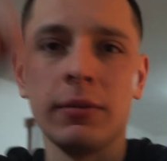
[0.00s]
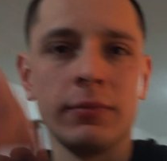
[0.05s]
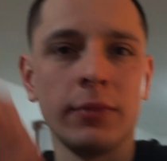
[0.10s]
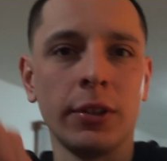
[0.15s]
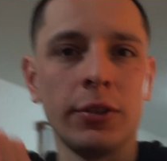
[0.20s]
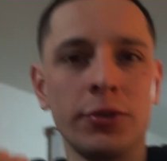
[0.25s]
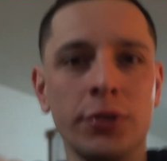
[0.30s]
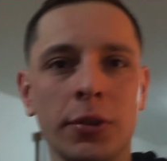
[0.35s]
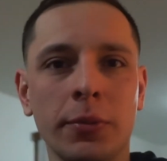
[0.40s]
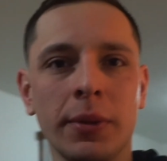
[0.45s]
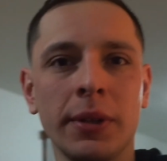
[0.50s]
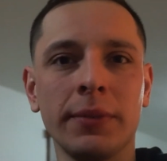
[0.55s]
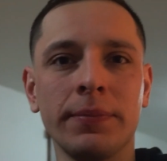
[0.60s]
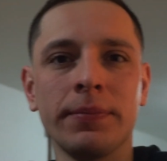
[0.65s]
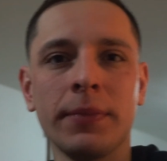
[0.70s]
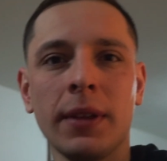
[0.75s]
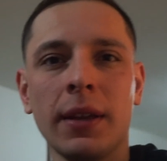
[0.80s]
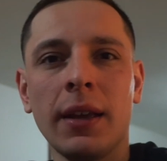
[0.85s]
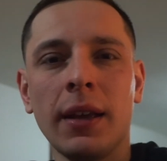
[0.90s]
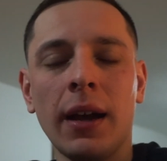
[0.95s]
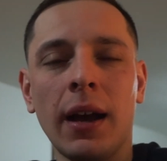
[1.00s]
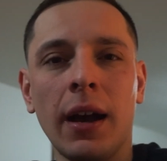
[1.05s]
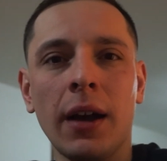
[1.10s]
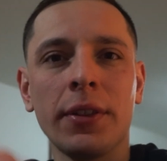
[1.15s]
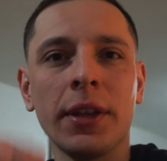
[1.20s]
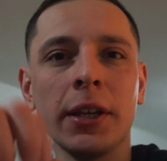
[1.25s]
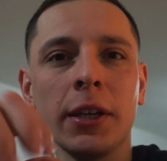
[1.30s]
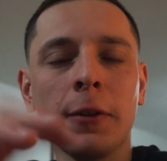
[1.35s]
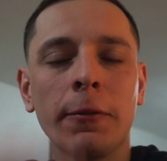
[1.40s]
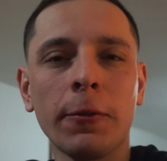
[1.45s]
Let's zoom in.
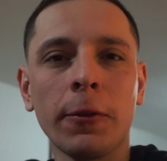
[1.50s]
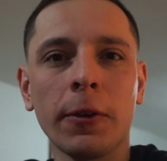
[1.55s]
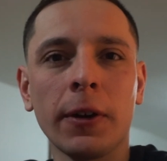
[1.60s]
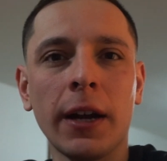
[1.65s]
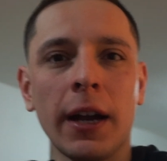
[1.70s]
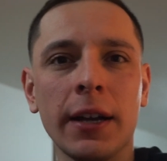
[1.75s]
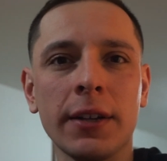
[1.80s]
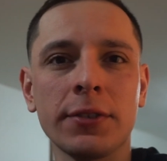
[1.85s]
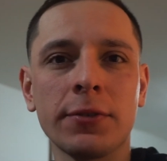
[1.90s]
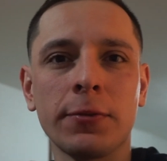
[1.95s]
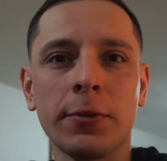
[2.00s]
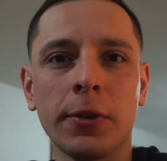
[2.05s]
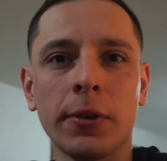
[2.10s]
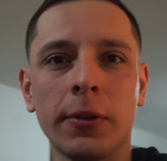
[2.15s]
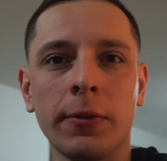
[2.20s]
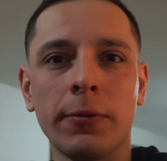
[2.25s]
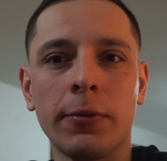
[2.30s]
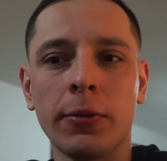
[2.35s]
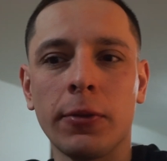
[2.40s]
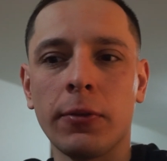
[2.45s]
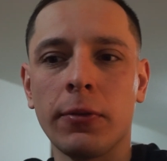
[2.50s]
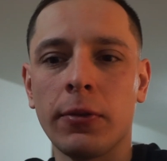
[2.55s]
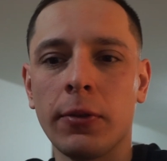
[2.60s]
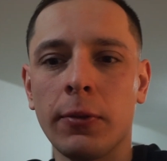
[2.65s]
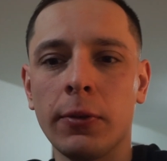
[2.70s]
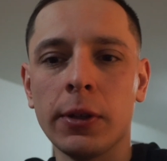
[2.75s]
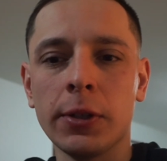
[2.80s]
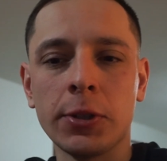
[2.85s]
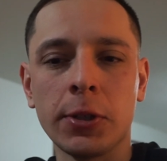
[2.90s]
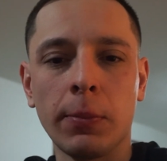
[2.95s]
Thank you for guys for
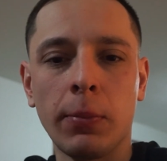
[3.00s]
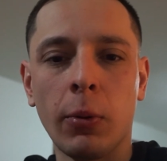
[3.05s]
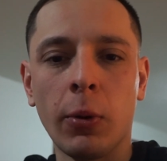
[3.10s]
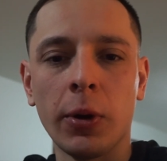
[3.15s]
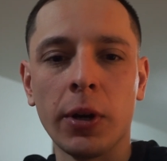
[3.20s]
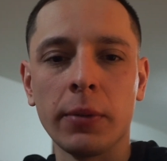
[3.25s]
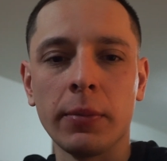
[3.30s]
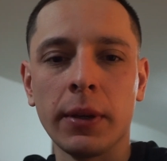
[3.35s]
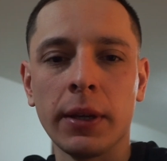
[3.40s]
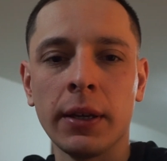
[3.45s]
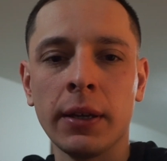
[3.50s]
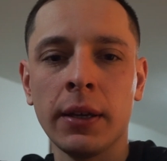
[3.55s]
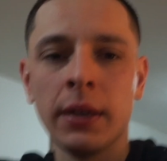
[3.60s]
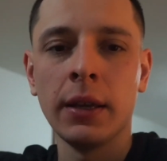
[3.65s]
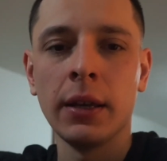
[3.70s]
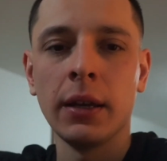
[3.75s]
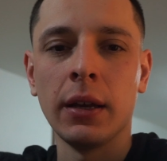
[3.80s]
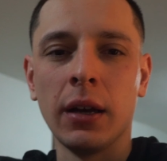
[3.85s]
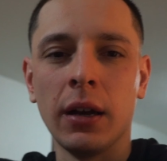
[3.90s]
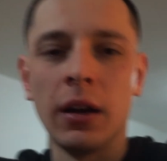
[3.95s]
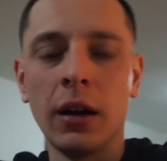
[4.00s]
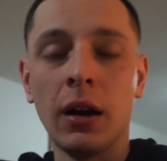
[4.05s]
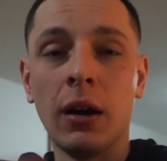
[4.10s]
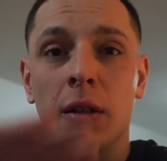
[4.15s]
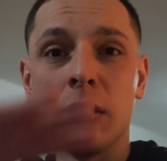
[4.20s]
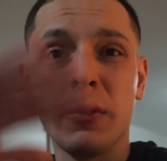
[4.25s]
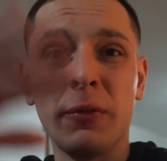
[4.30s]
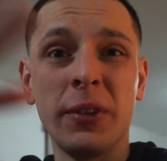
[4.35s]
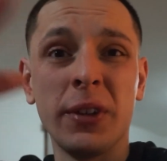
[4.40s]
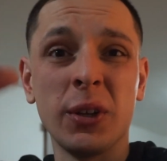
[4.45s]
really supporting me. All
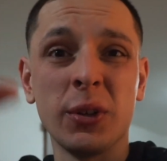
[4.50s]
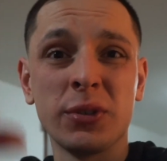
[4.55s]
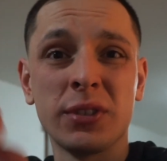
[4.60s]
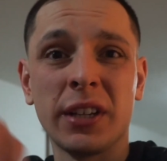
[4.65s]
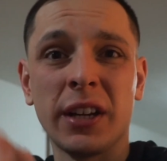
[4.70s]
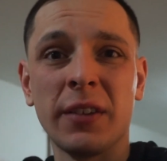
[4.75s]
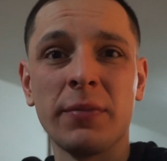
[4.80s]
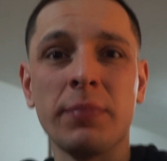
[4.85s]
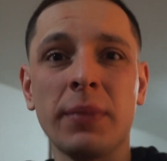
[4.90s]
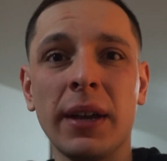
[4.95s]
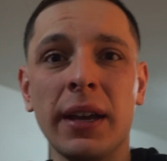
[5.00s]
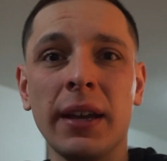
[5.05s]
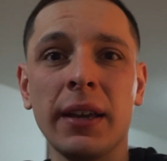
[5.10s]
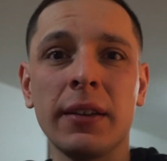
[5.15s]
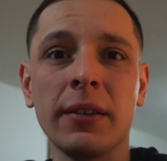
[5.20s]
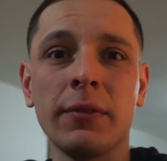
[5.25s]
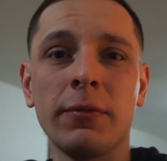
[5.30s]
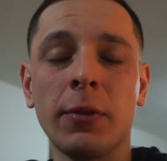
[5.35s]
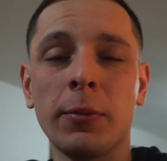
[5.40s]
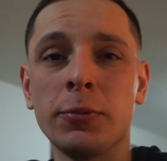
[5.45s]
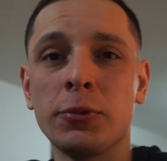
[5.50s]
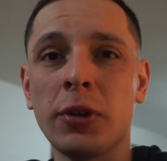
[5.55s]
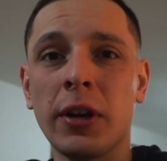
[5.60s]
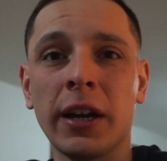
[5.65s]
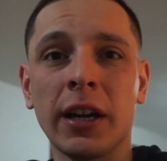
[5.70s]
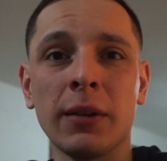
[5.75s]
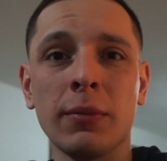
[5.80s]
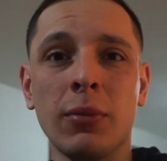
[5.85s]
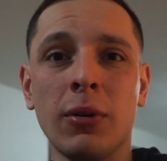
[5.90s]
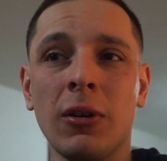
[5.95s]
the videos that I've made, from
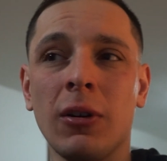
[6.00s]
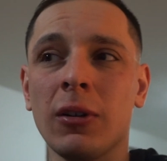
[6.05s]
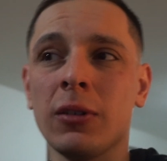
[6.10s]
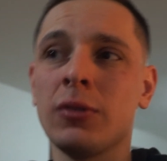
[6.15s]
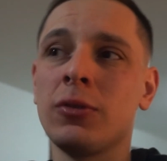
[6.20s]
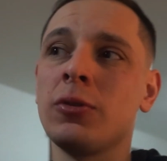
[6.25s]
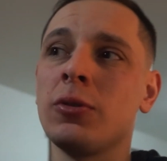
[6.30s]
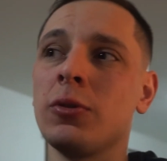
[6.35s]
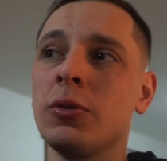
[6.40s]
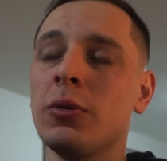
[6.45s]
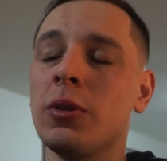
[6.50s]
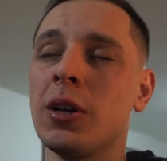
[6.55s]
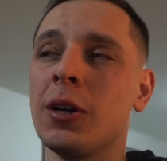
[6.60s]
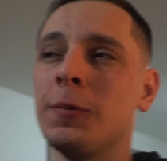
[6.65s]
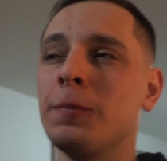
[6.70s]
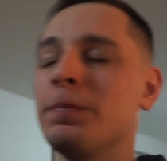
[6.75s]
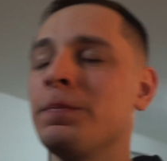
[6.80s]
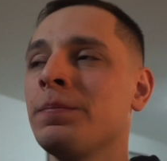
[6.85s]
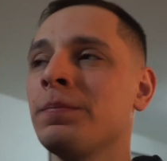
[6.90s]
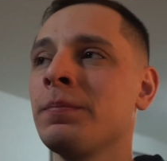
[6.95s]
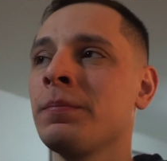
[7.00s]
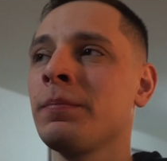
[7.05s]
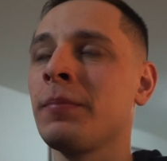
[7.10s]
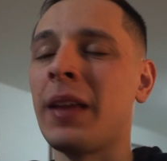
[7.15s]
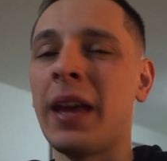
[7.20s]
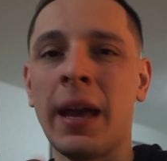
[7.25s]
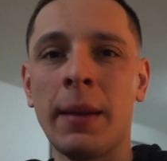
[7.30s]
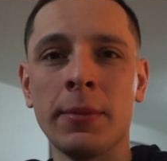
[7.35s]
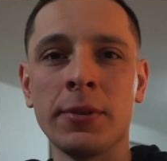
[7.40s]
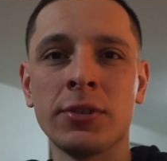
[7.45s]
Dragon Ball to
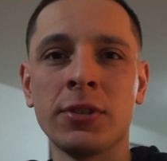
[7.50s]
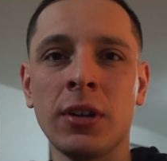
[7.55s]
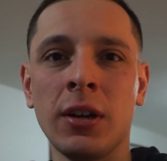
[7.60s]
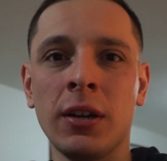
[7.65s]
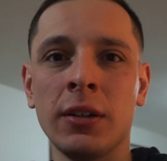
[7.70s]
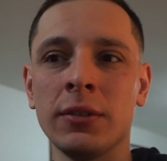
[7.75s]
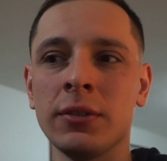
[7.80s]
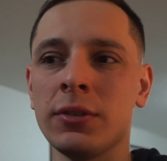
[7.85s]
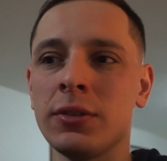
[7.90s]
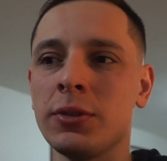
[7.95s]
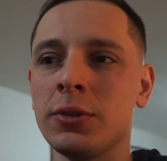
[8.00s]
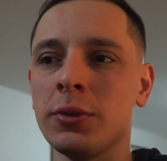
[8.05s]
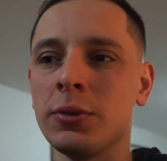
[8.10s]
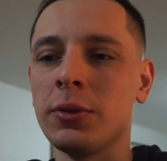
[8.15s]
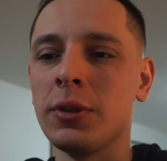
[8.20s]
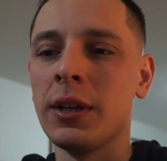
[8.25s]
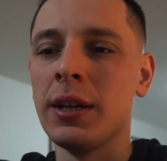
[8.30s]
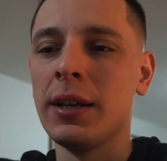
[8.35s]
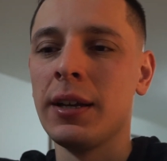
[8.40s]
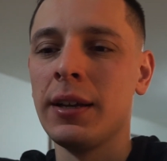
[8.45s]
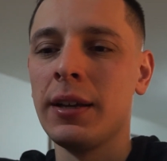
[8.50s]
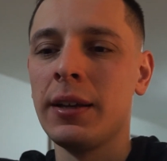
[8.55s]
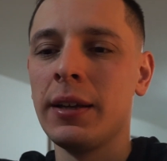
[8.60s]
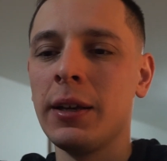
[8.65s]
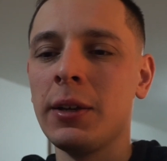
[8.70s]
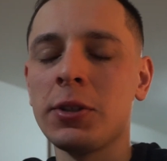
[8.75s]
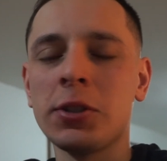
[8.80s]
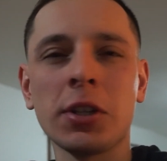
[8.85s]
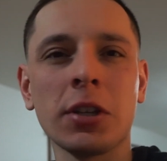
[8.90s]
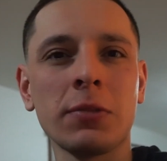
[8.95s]
Amazon to,
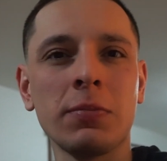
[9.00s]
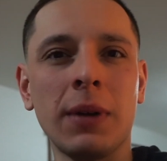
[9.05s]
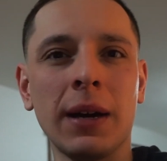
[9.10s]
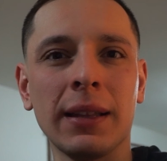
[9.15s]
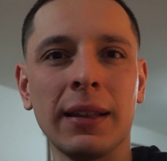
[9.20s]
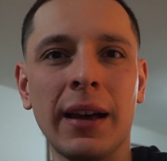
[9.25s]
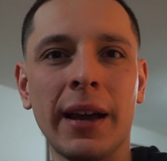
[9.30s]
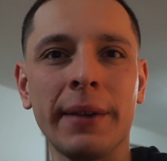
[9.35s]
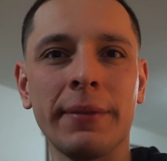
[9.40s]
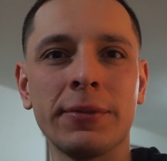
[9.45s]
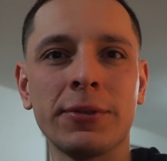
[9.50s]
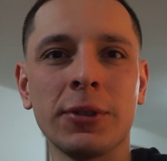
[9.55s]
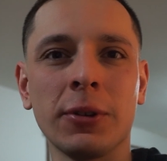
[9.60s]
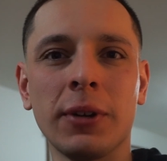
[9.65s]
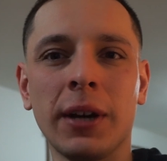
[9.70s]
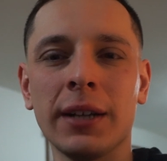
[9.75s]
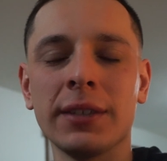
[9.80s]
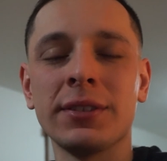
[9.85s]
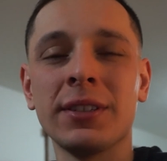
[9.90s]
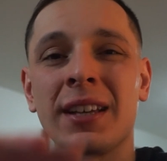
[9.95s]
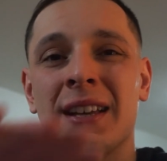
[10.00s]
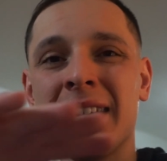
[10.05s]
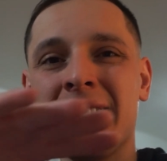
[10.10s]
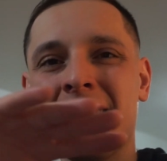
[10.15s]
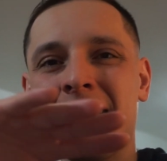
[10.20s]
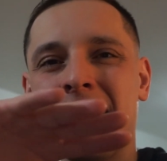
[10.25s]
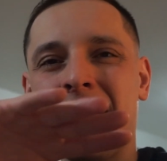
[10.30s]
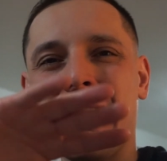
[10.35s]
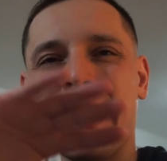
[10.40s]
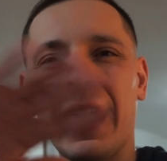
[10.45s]
it's just my life. So guys,
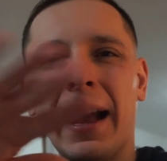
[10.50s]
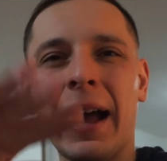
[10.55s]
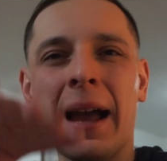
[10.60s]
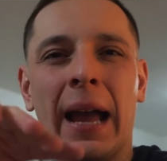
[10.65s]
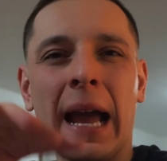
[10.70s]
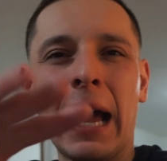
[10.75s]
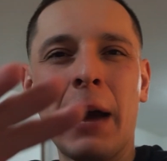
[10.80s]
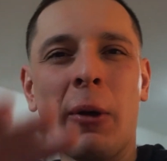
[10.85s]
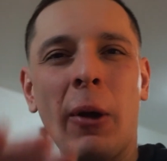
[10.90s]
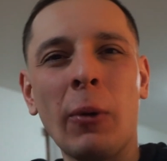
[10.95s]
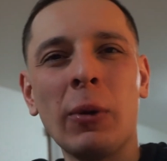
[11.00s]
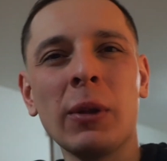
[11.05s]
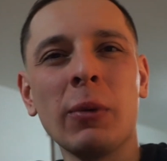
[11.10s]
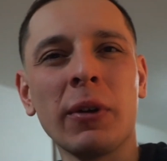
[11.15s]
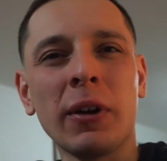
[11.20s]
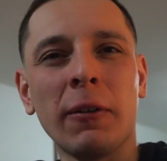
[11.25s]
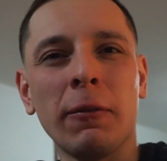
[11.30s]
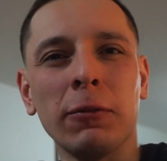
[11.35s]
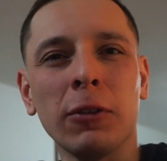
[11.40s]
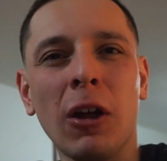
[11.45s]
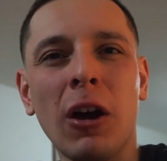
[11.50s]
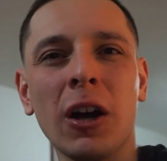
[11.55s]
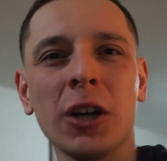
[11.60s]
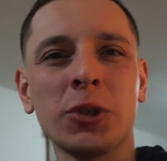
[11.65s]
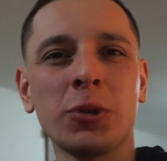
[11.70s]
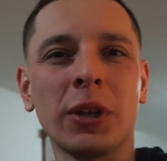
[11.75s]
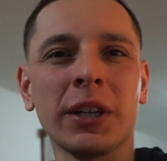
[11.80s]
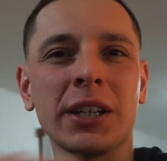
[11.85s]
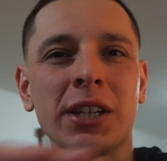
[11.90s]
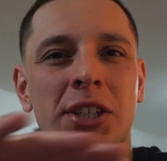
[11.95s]
I really want to vlog
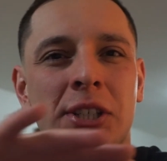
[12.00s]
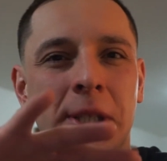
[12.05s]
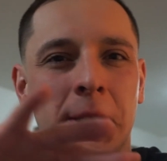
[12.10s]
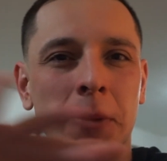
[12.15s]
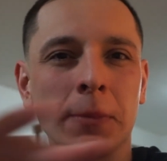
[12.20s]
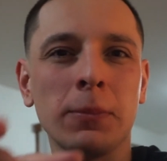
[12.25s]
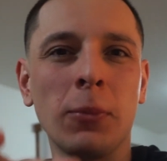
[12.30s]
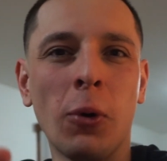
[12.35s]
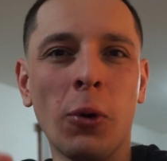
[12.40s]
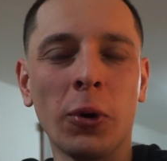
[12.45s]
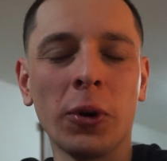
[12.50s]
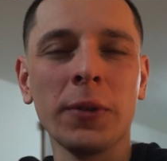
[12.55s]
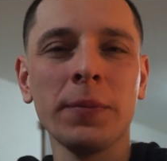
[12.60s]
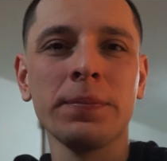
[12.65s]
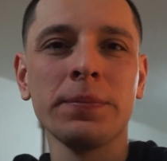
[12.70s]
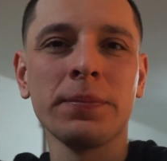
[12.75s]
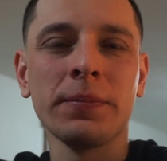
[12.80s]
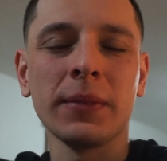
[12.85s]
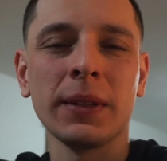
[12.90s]
so I can share more.